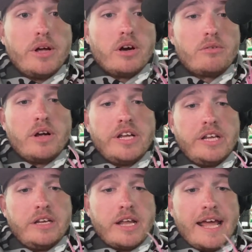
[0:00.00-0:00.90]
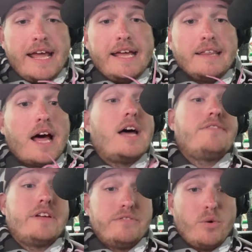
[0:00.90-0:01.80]
we are running a
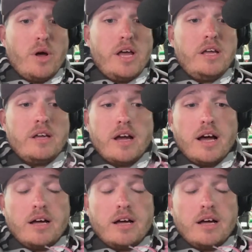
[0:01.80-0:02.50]
live giveaway.